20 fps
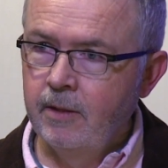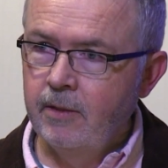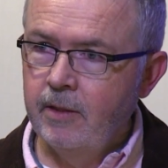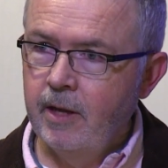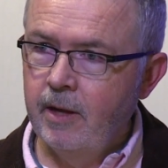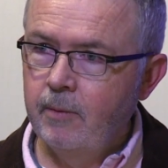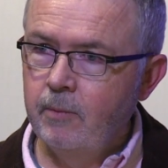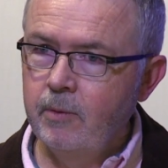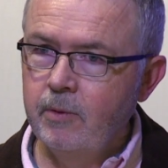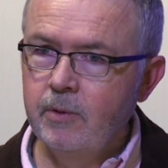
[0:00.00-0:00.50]

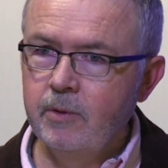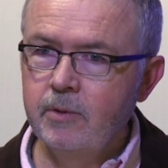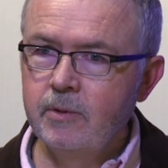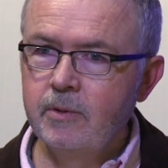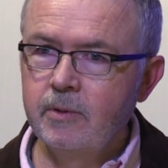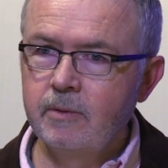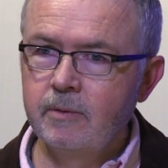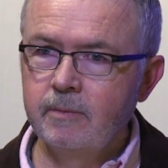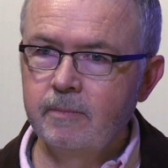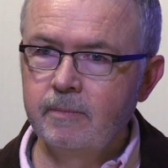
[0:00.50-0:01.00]
That
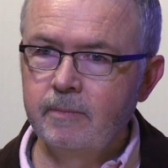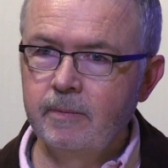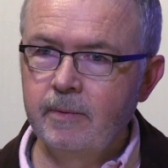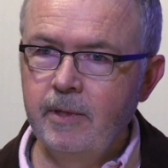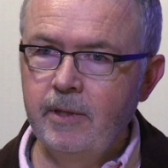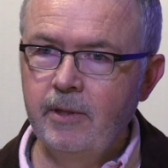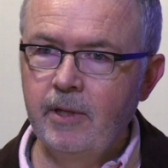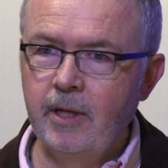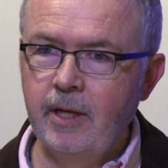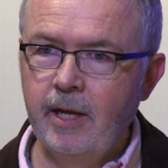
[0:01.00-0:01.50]
was
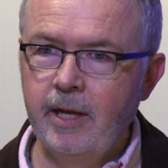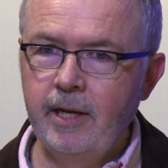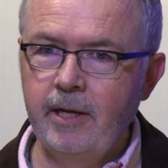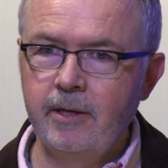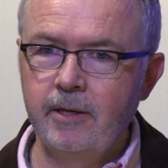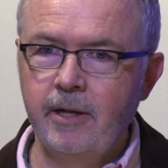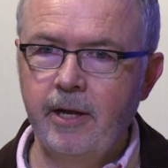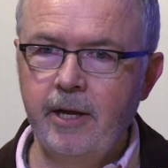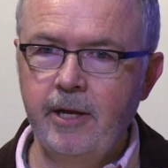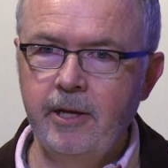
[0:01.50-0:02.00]
in the late
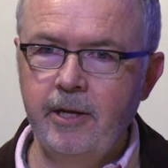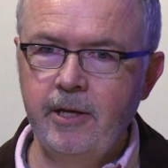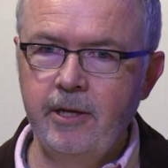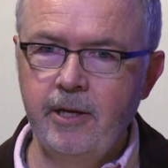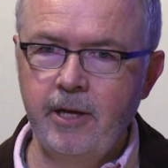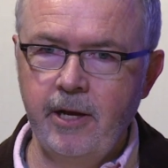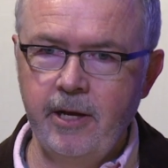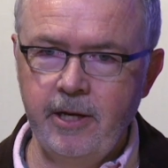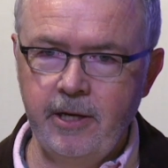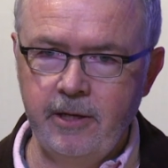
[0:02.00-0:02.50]

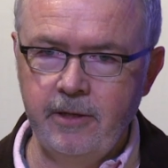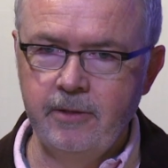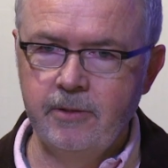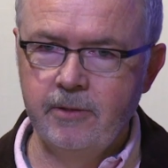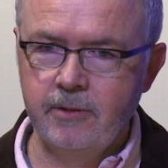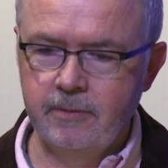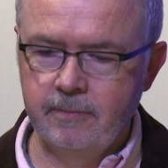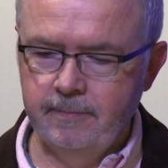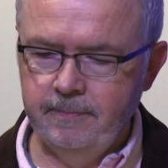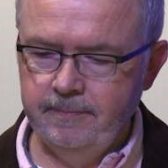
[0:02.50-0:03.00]

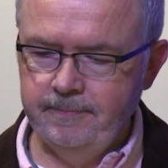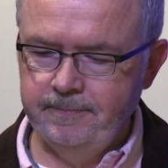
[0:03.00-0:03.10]
1990s.